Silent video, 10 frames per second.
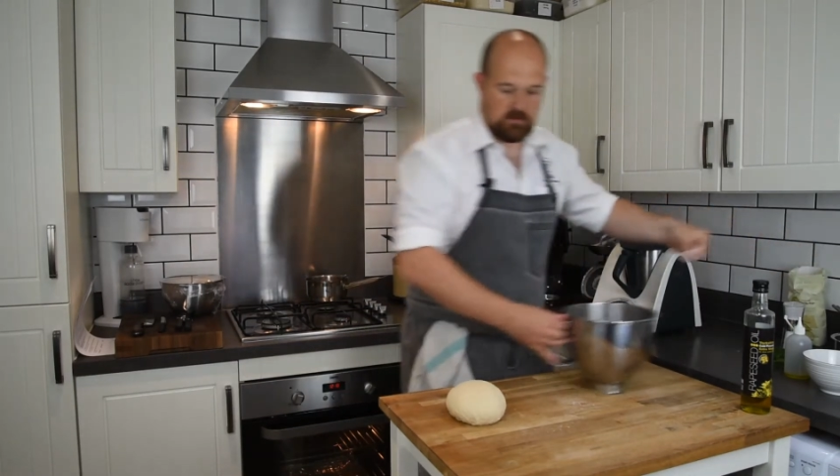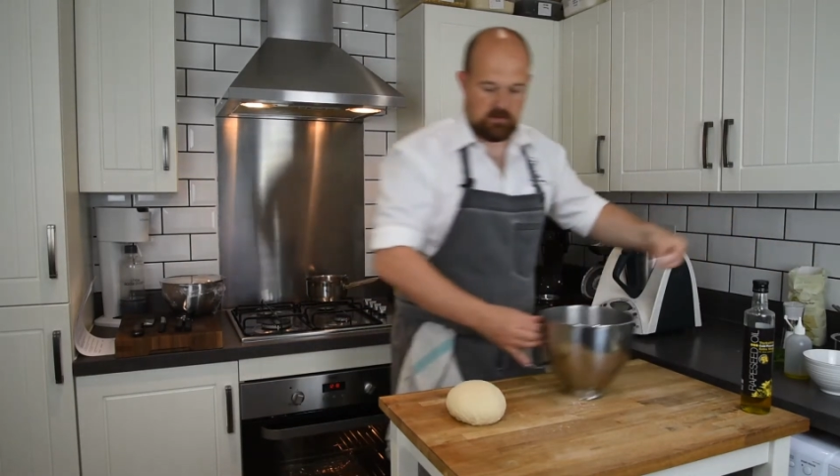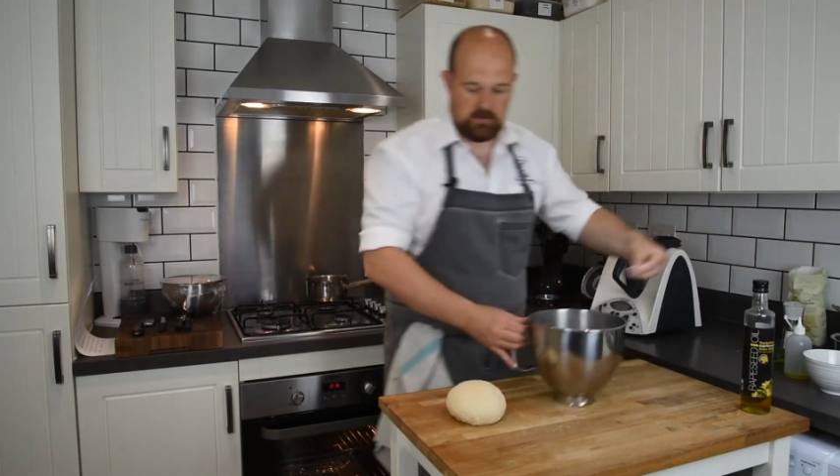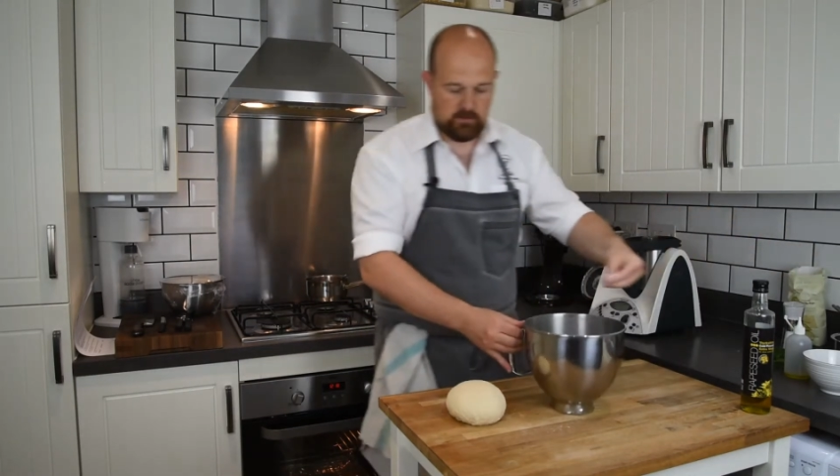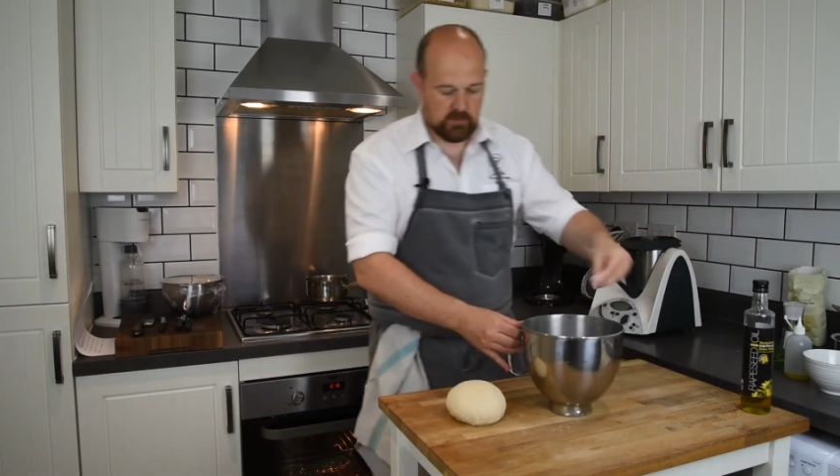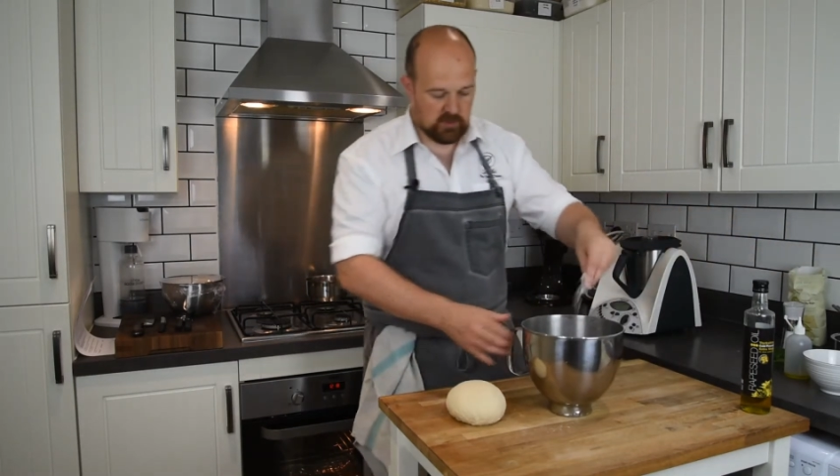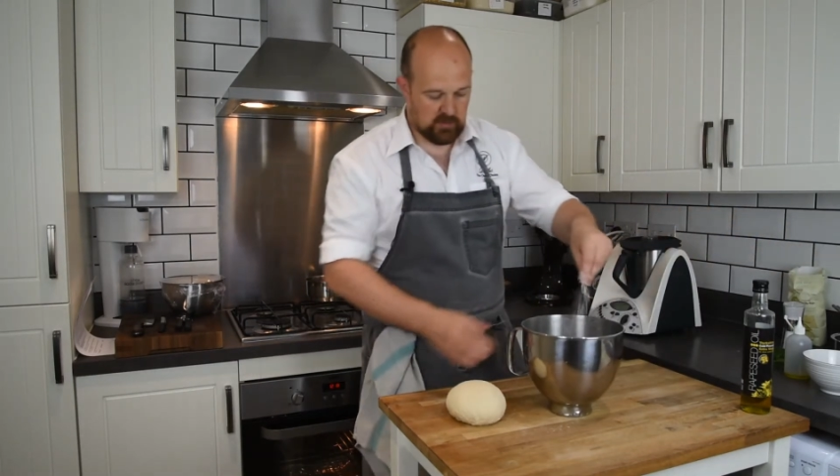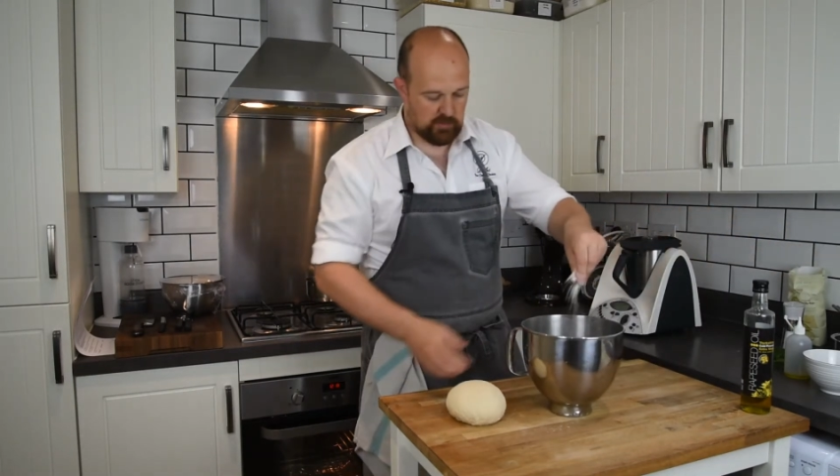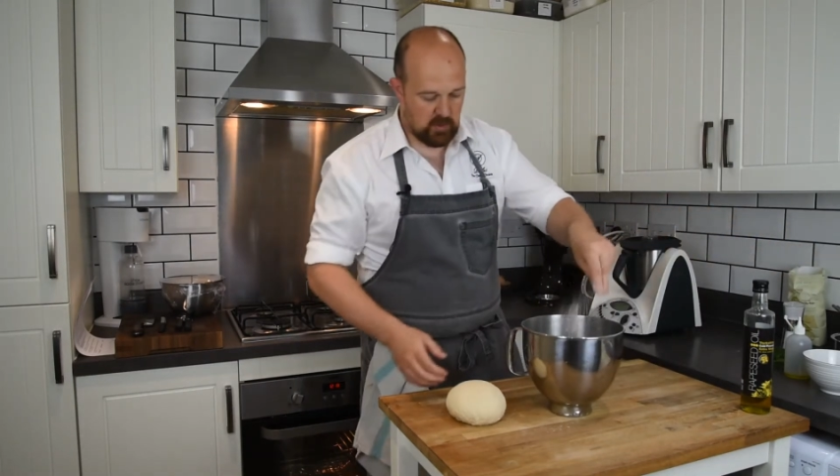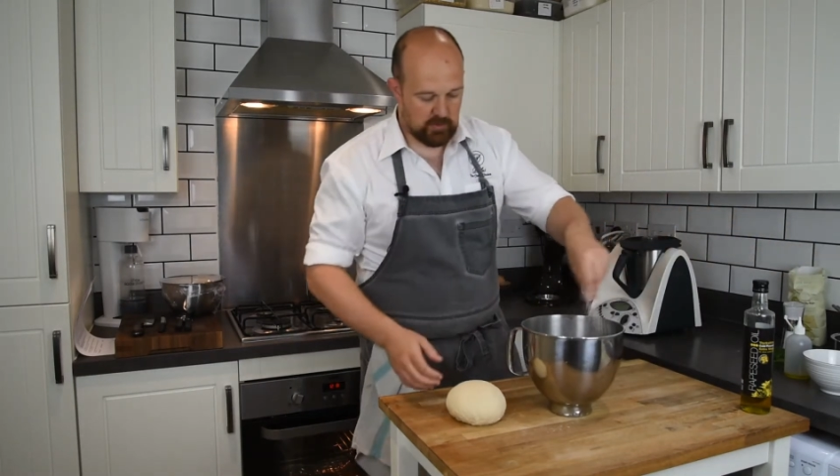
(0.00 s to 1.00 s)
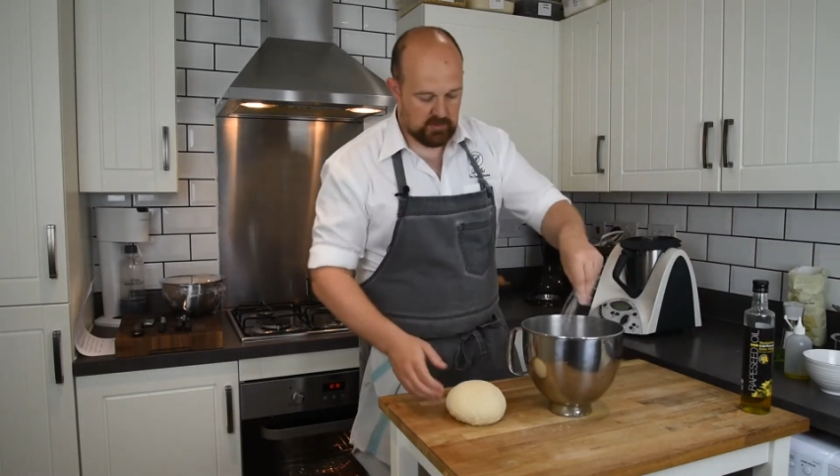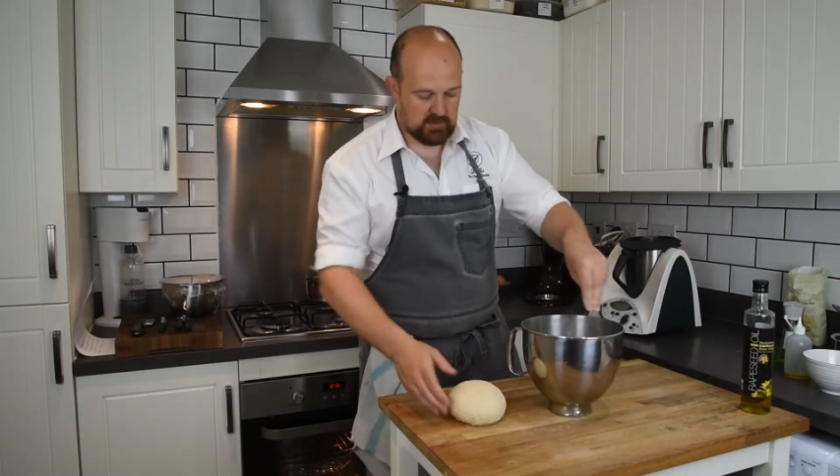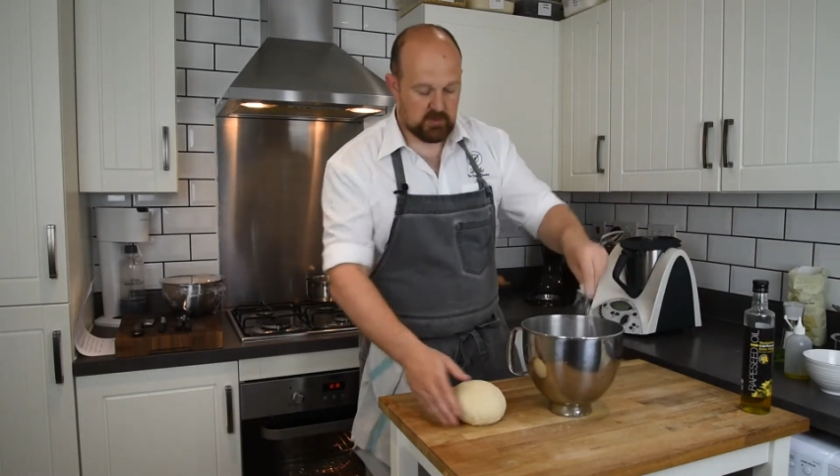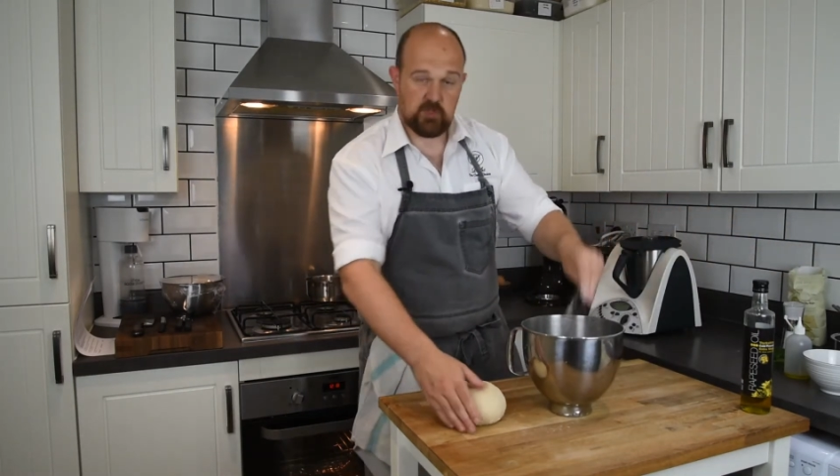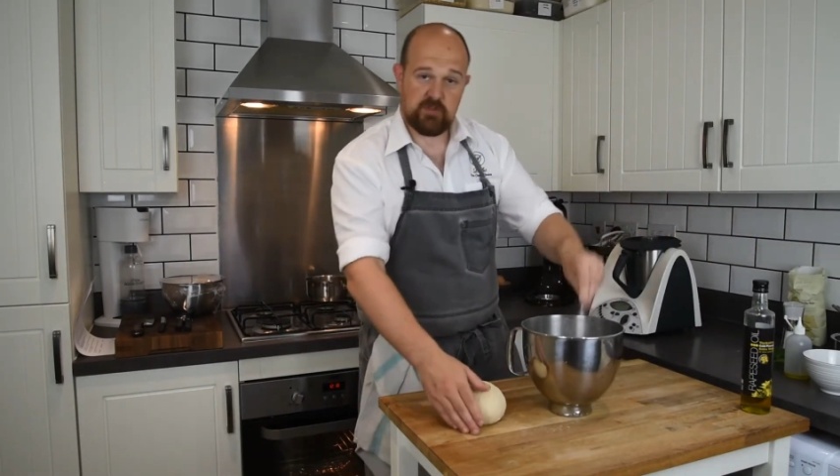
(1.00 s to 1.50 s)
I'm just going to pop a
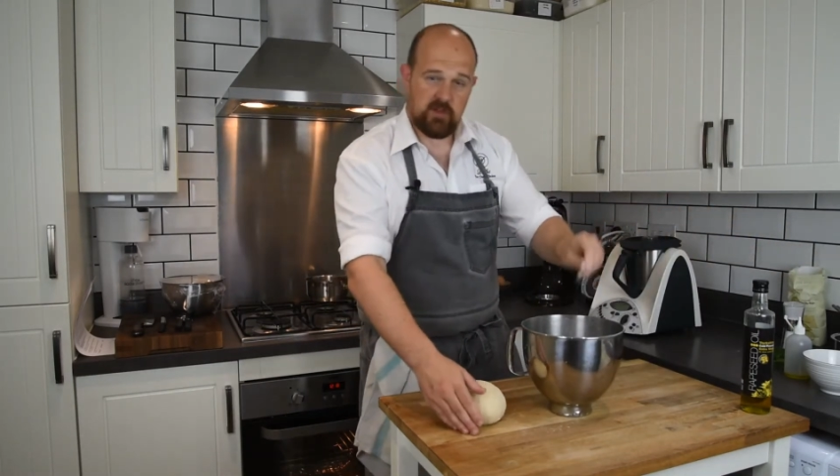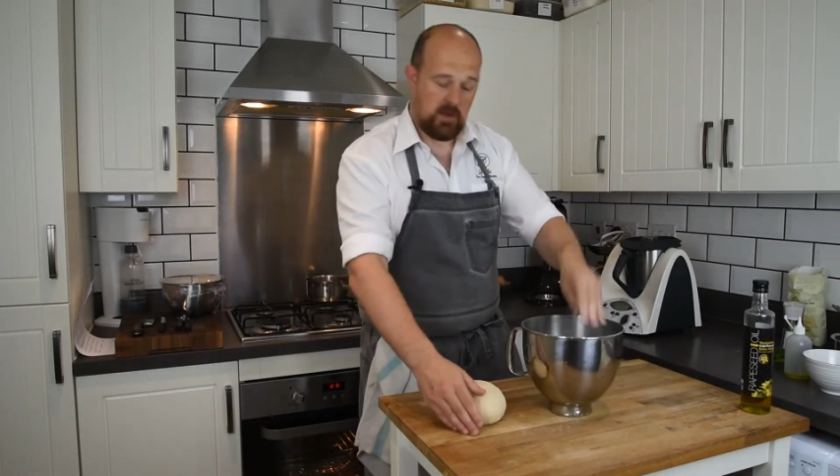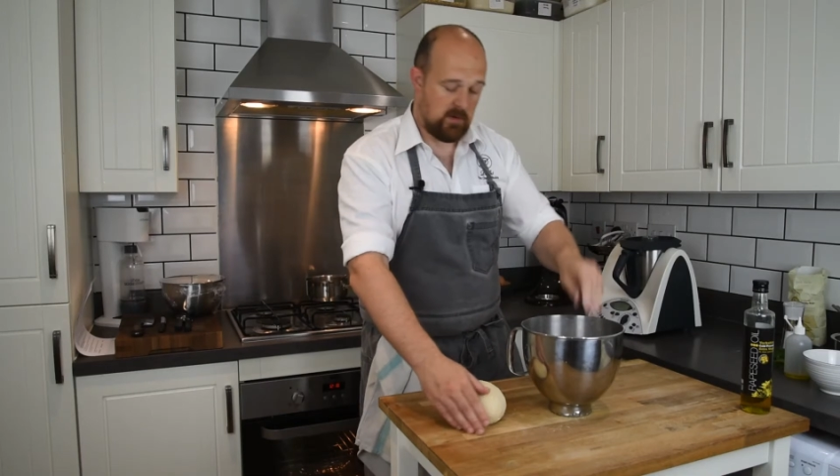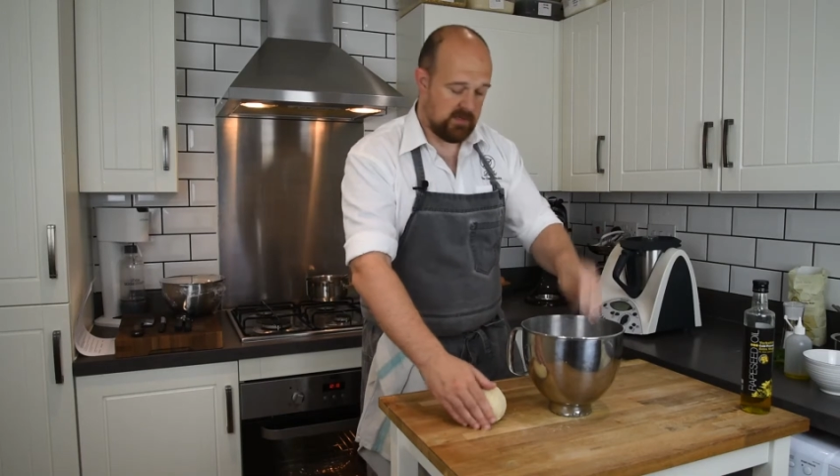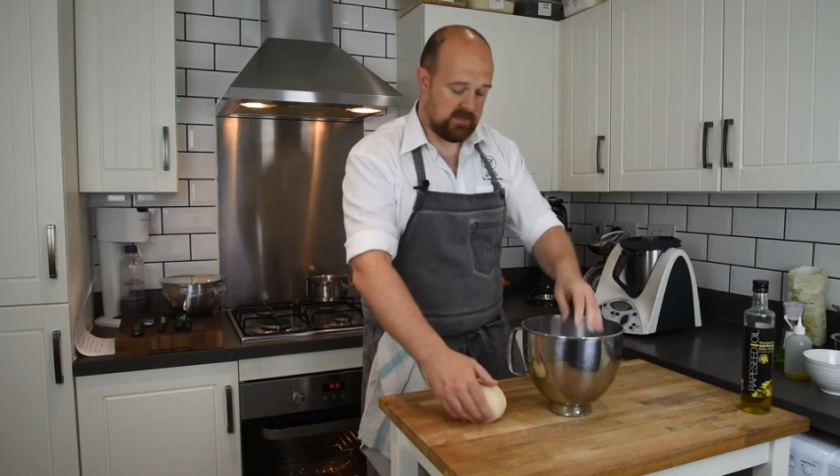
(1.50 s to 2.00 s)
touch of flour